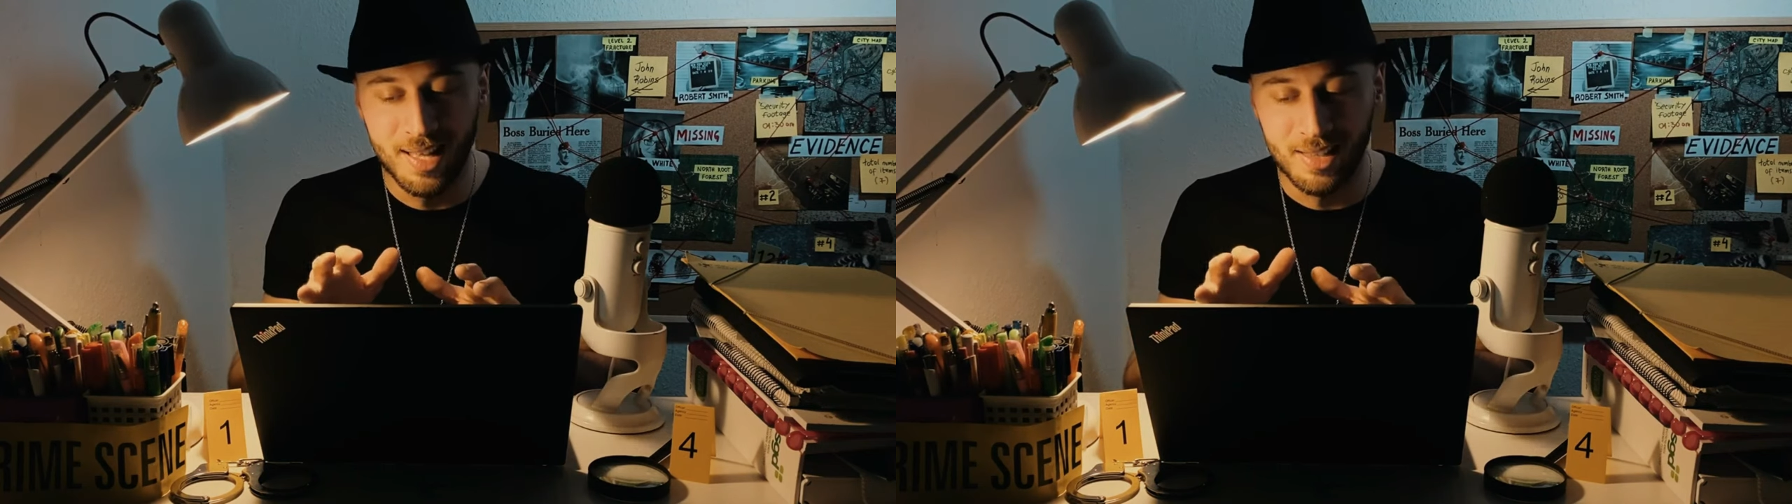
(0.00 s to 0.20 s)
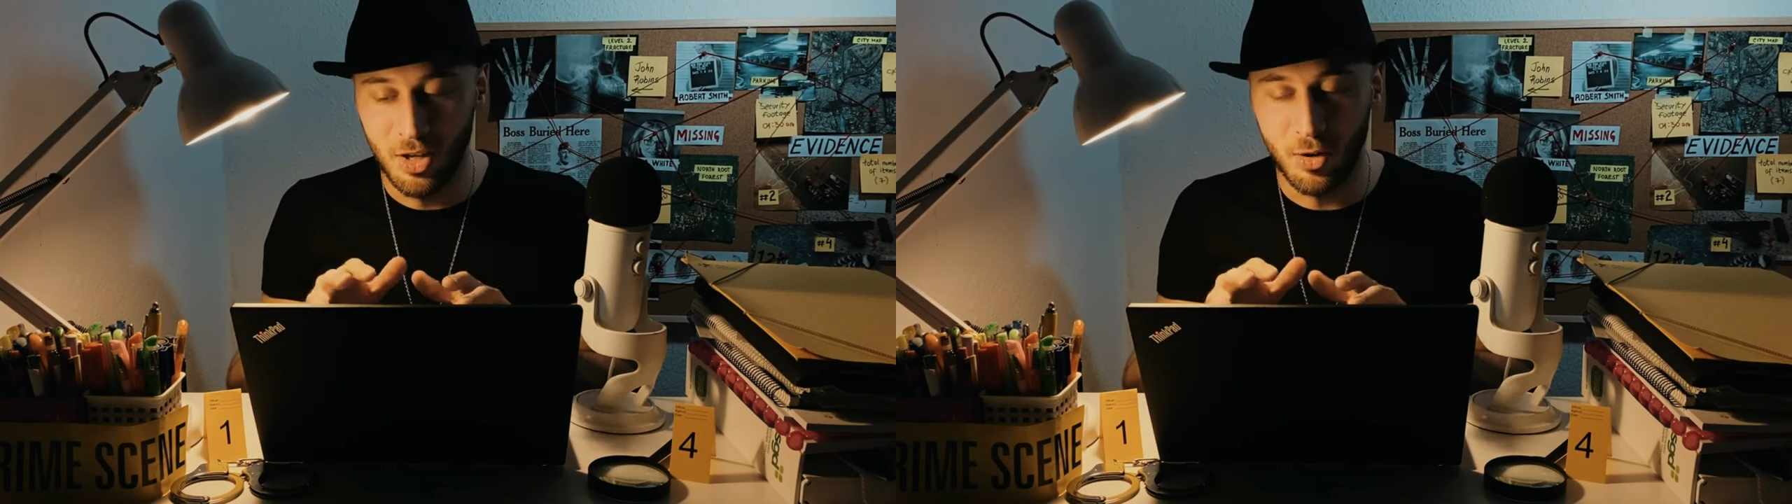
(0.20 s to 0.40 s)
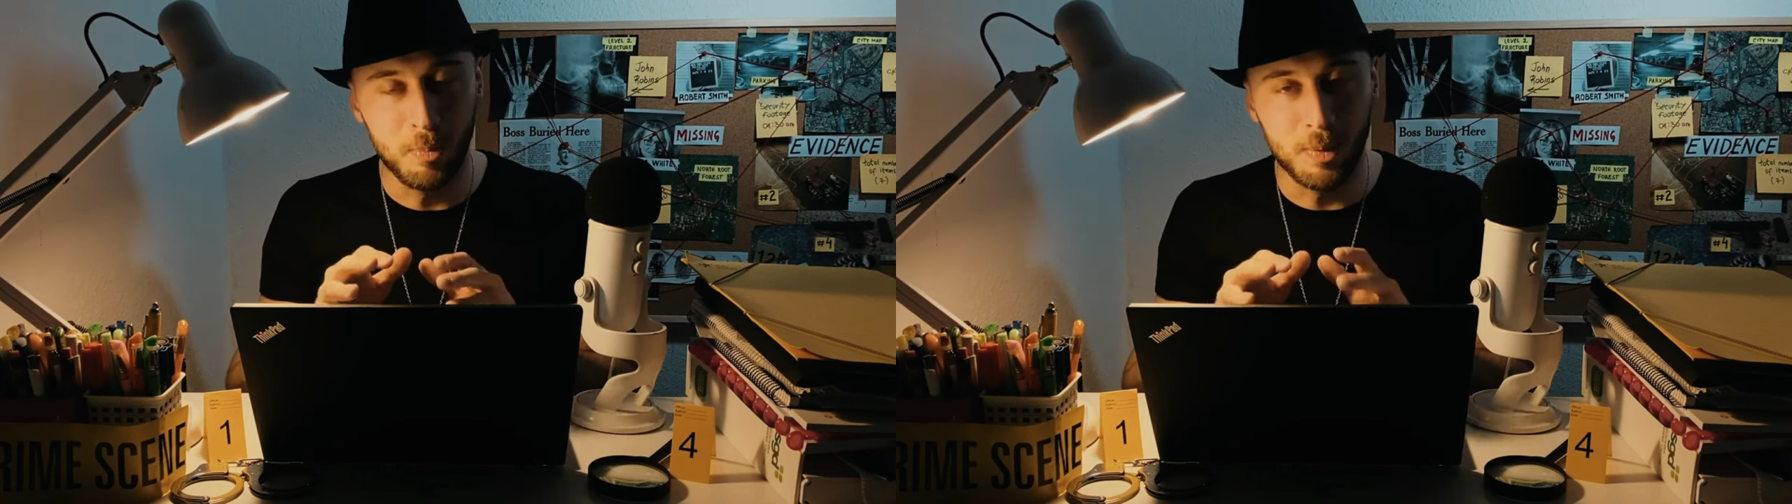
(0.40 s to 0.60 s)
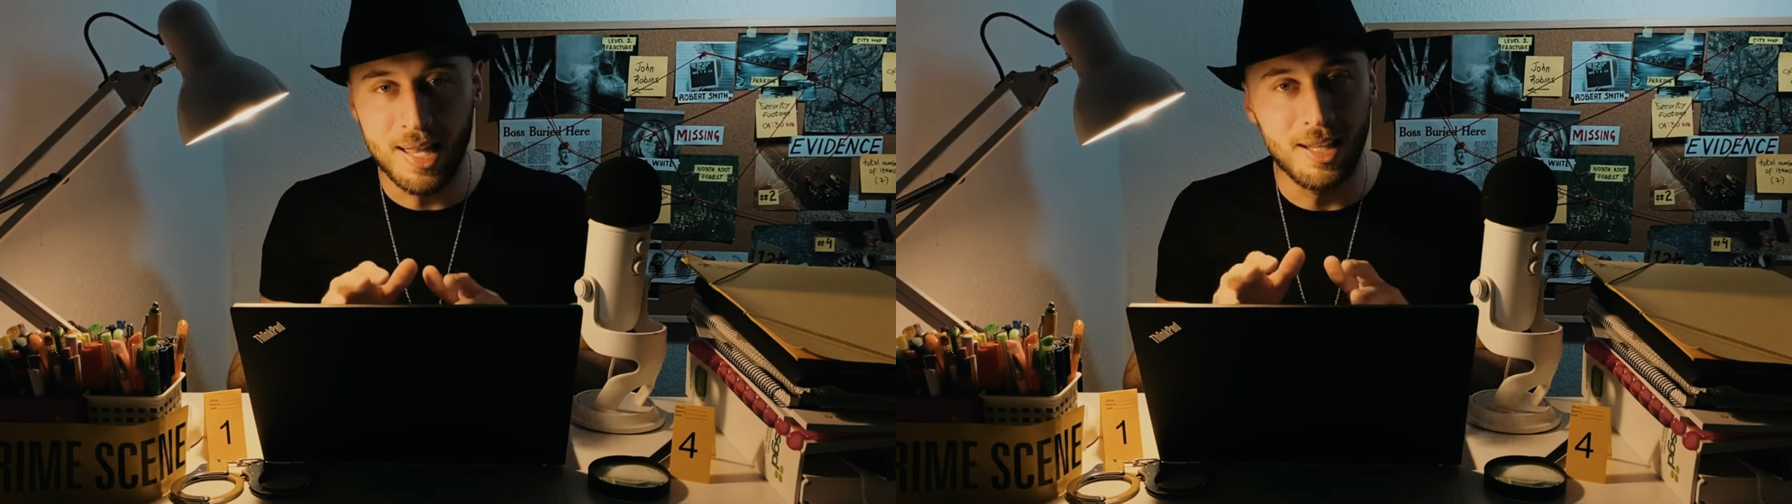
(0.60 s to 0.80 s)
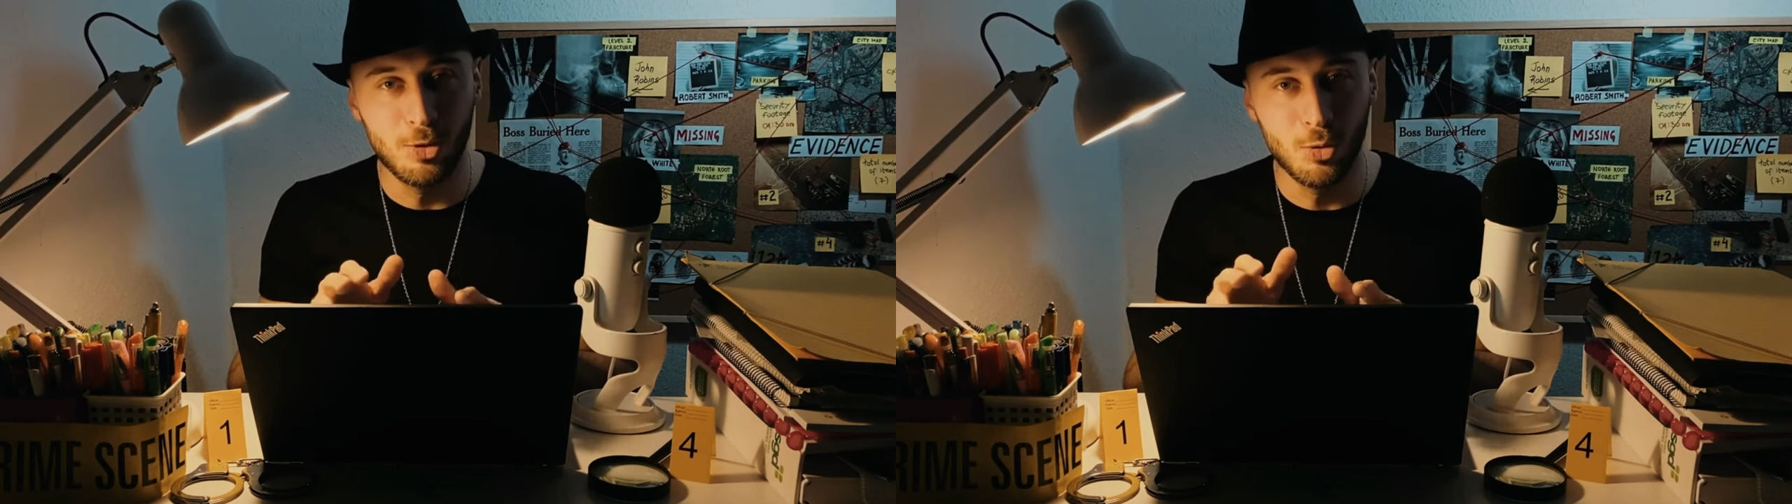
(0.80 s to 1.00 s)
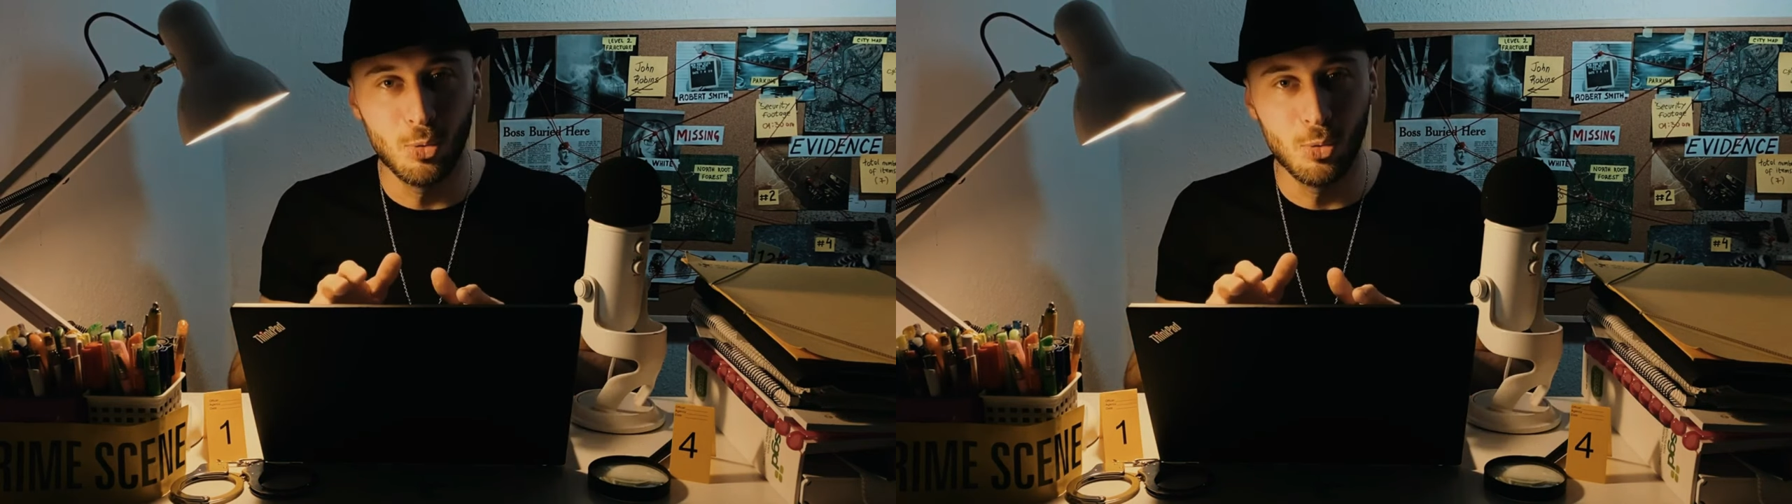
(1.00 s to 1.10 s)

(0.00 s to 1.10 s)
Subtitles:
they're planning to